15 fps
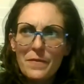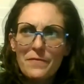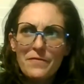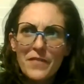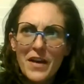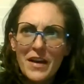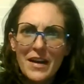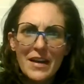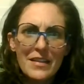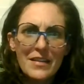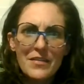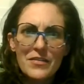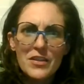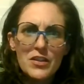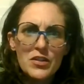fuck, I
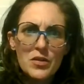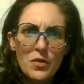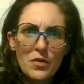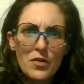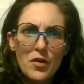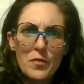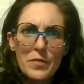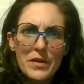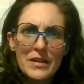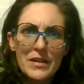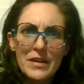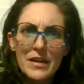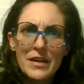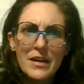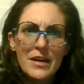left the door
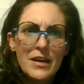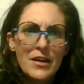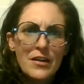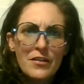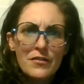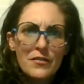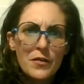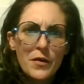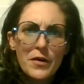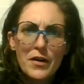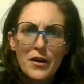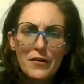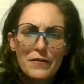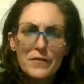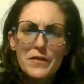open for
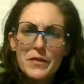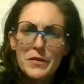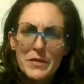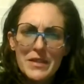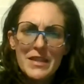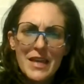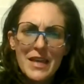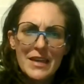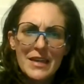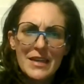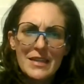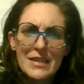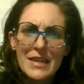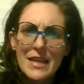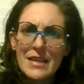a few
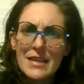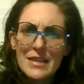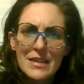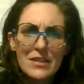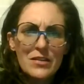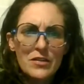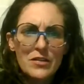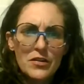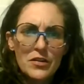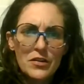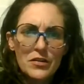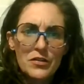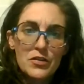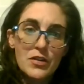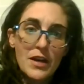seconds, and this little
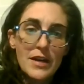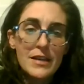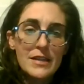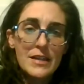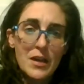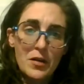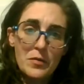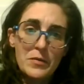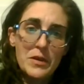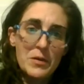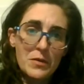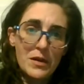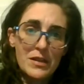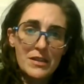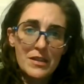girl's trying to tell me
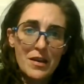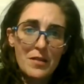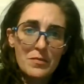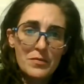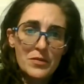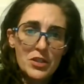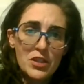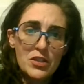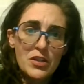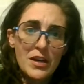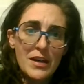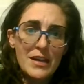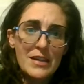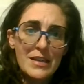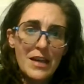what's up. She's
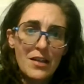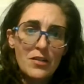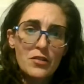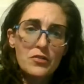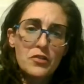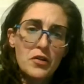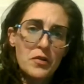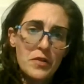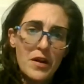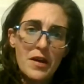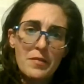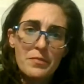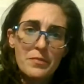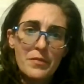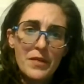trying to tell a
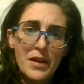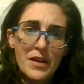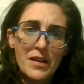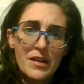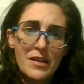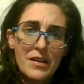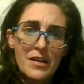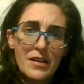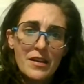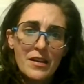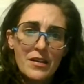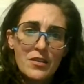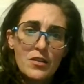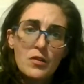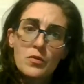grown-up
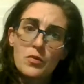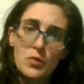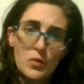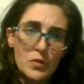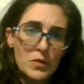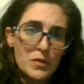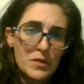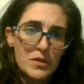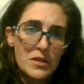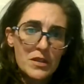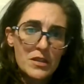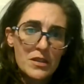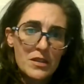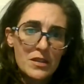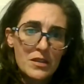the
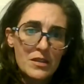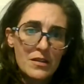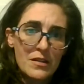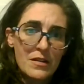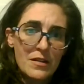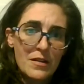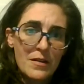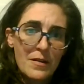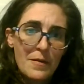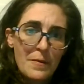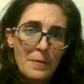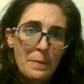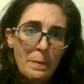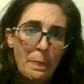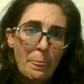rules.
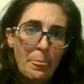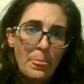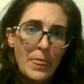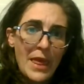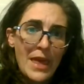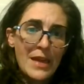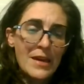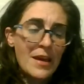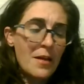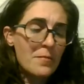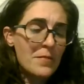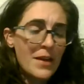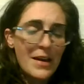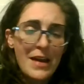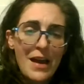And I'm
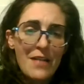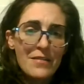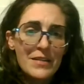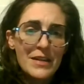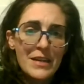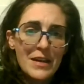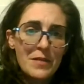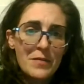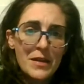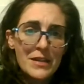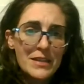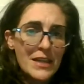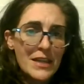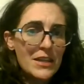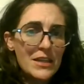not having it. I'm not
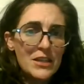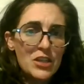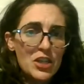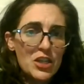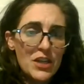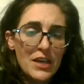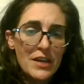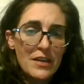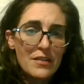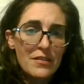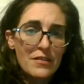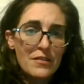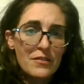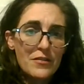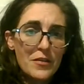taking shit
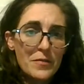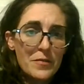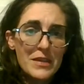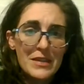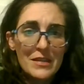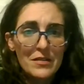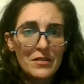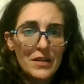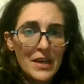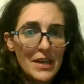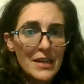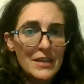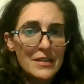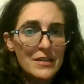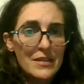from these little
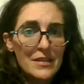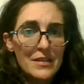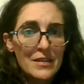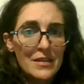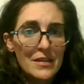kids.